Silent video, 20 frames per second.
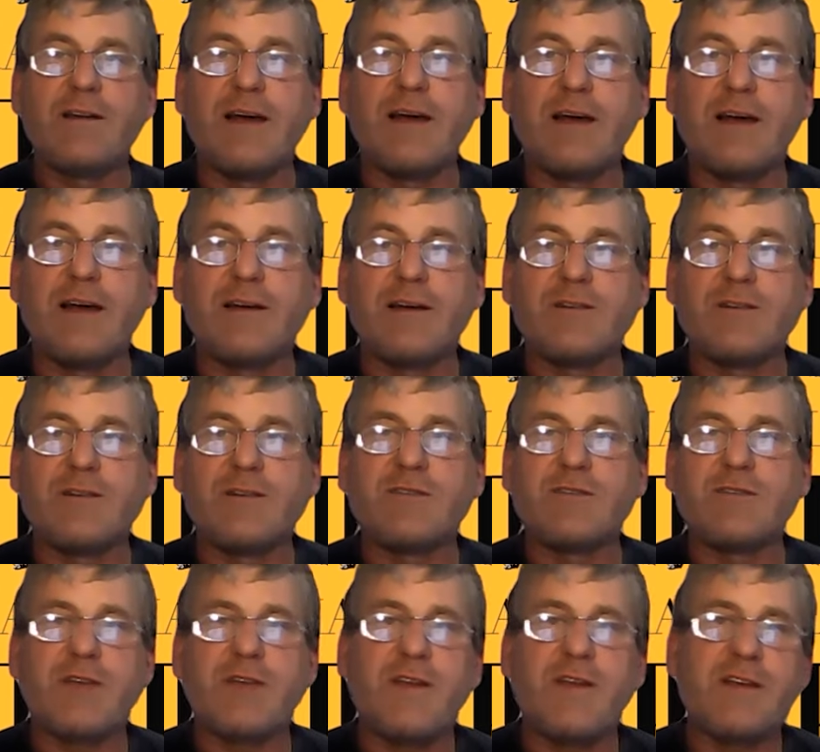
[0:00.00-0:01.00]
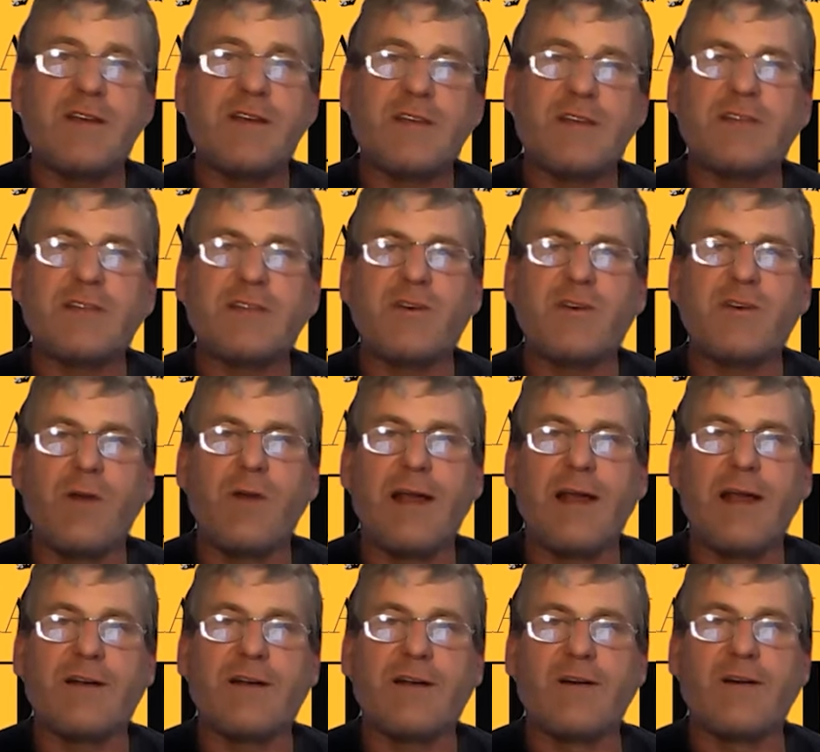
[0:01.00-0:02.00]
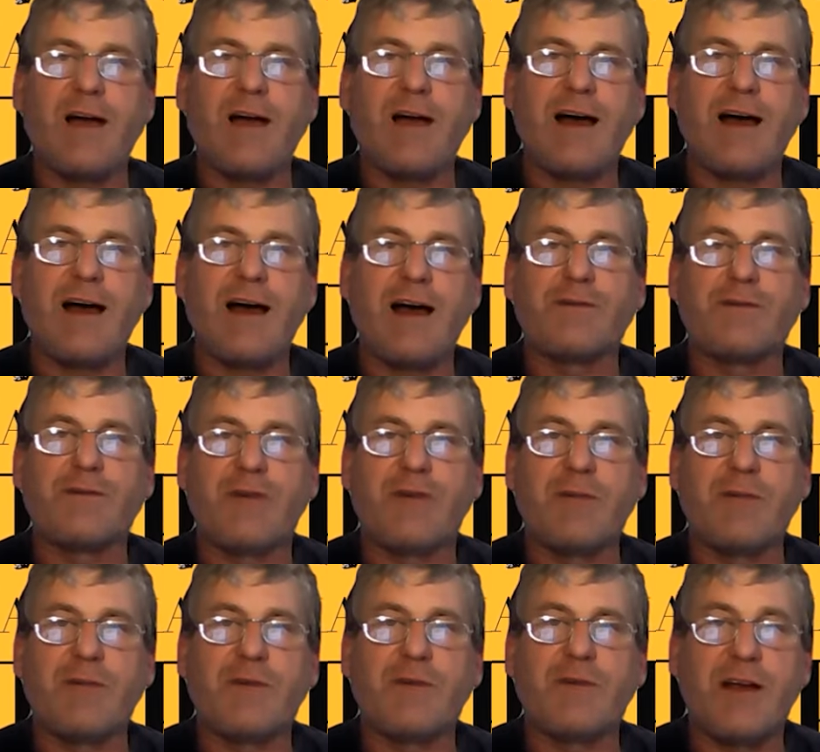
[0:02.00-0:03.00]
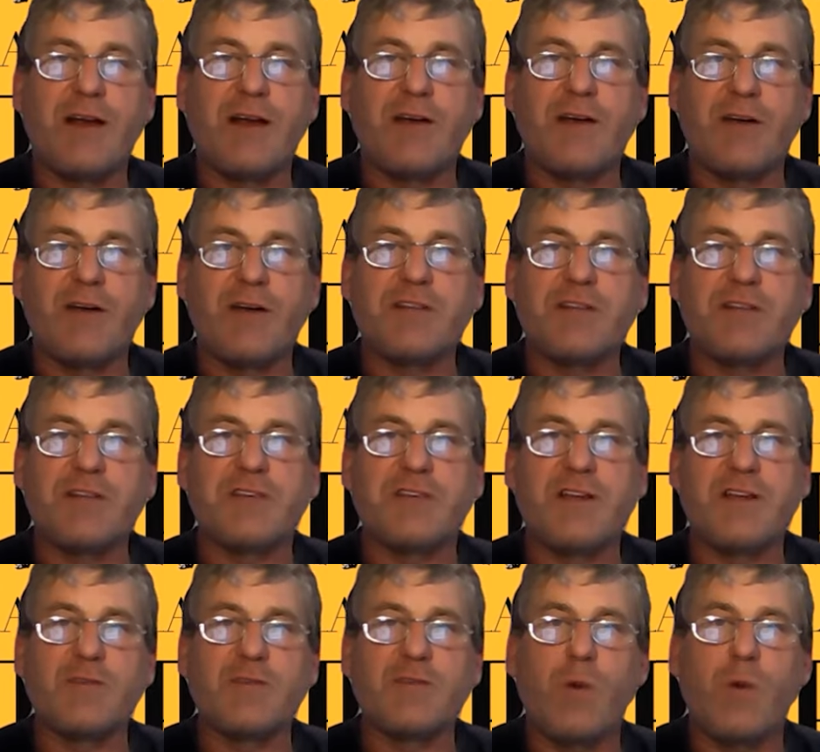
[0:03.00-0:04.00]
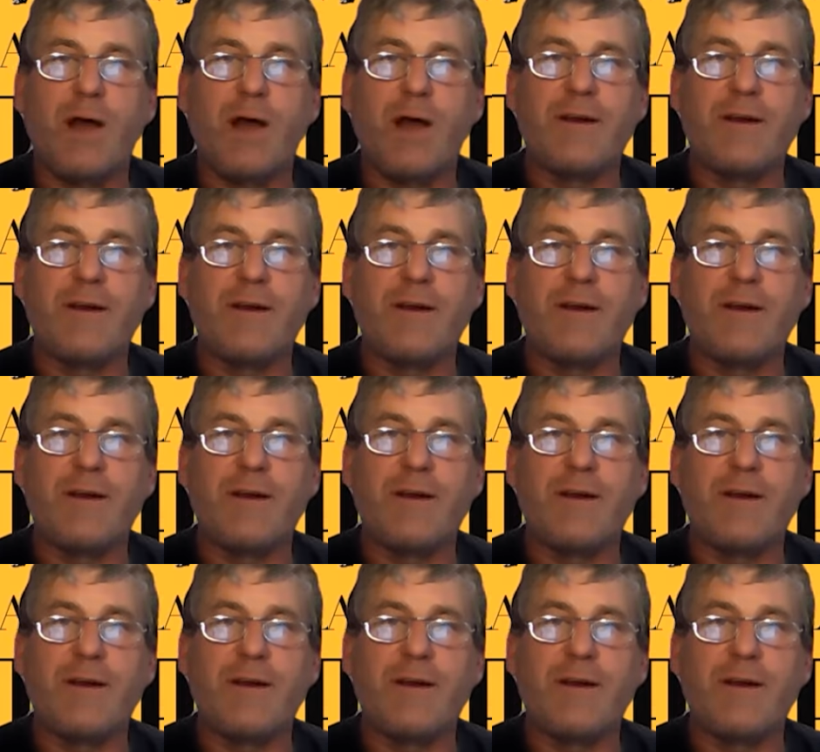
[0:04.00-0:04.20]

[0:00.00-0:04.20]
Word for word: Uh, so there's, let's call that half a frame of honey on each, so there's one.